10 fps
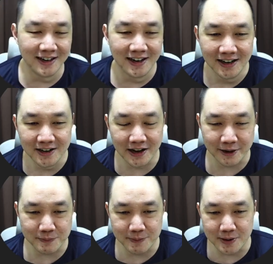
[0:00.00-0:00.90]
Like,
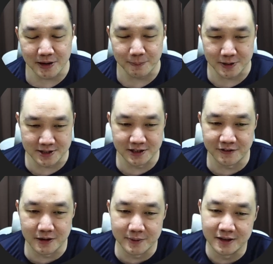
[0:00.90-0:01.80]
people in the personal
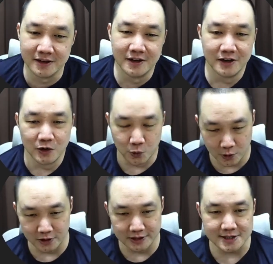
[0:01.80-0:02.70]
development
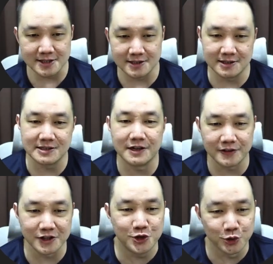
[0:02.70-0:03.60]
world, this is stuff
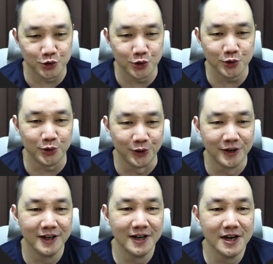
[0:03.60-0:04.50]
that you do.
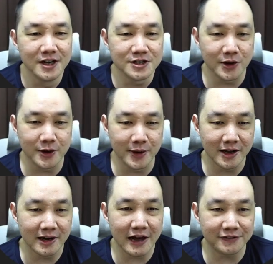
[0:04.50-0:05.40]
So anyway,
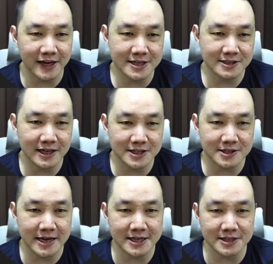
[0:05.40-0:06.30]
live test. Let's
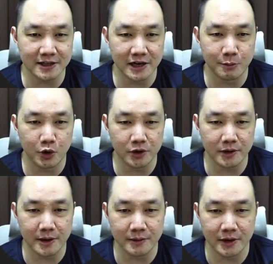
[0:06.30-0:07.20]
test a clear model
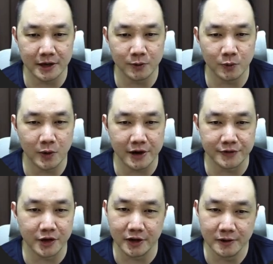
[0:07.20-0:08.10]
and whatever
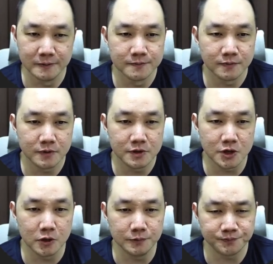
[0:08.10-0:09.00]
not. So,